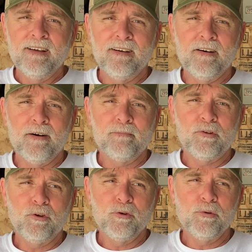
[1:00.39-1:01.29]

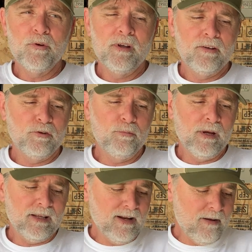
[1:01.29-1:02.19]
to
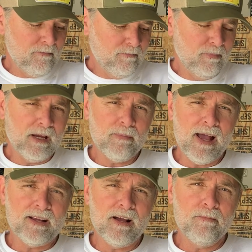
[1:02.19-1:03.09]
pick it
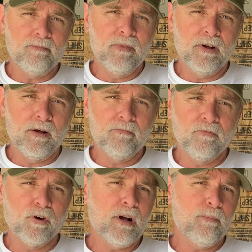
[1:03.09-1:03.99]
back up
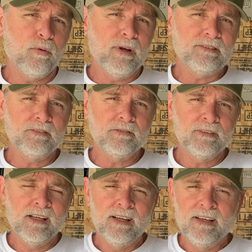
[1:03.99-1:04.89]
for a couple reasons.
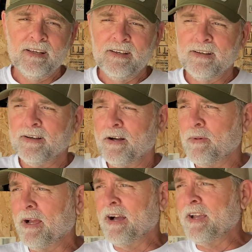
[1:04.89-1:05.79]

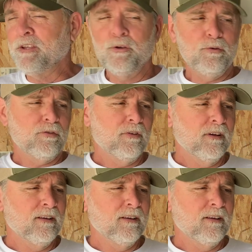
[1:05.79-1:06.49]
I use